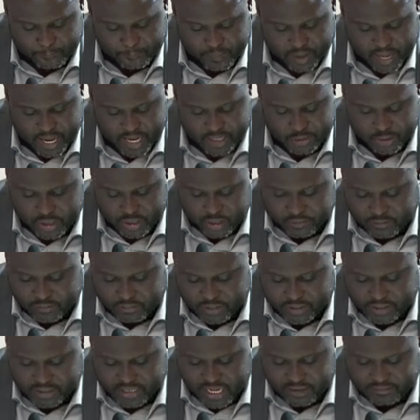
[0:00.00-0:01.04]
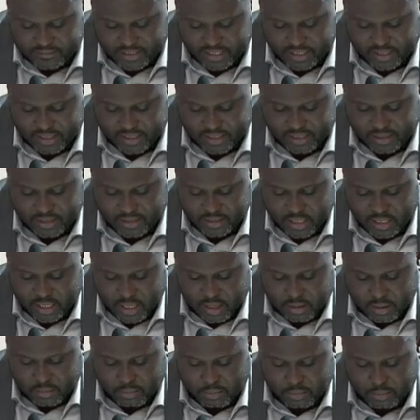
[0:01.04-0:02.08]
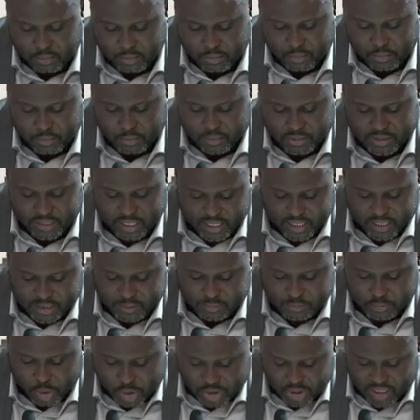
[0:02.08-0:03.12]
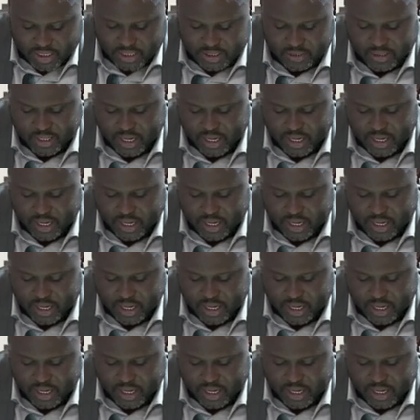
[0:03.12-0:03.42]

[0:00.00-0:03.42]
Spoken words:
deducted from the staff salaries monthly,